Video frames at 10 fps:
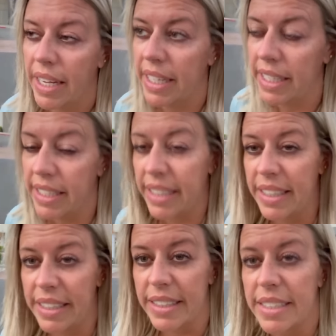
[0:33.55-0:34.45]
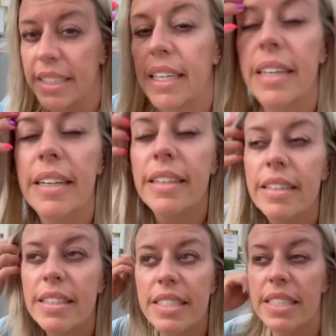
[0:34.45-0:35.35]
It is
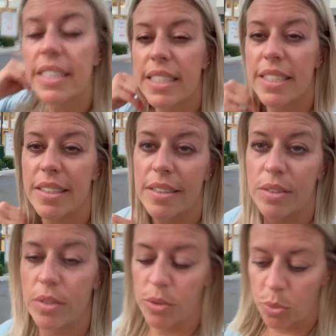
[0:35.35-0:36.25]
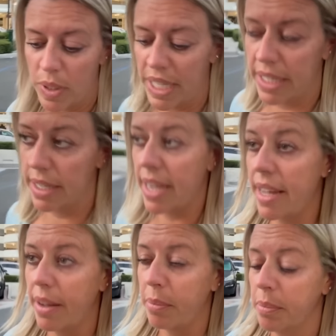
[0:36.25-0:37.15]
6:20
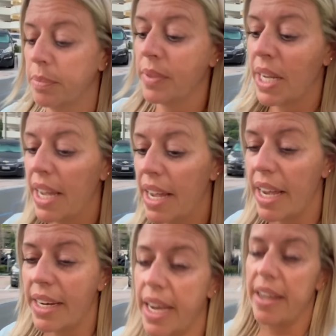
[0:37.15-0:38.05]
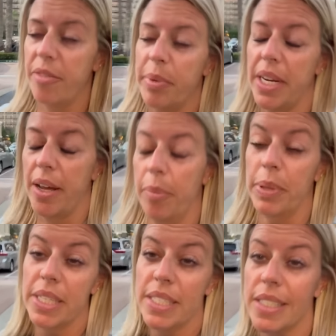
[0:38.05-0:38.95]
a.m. and I have been up
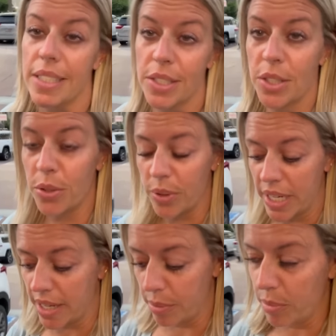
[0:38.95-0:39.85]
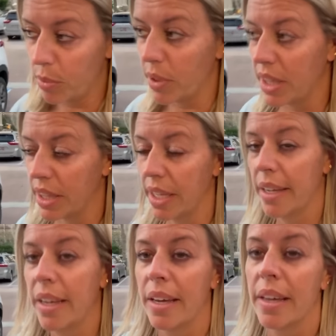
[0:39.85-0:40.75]
since 2 a.m. with
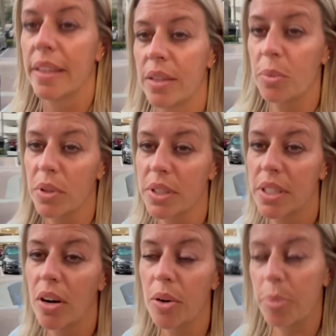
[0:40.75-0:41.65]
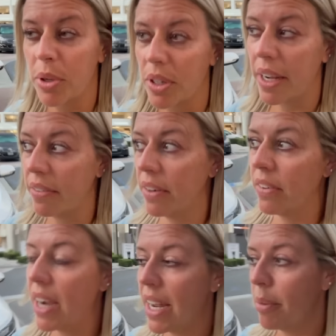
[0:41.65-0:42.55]
the worst heartburn I've ever
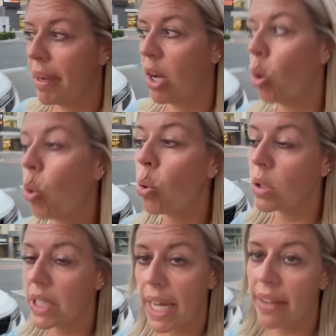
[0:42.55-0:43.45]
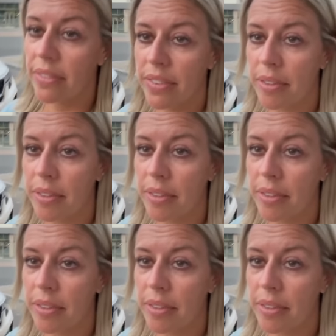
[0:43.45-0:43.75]
had in my whole life.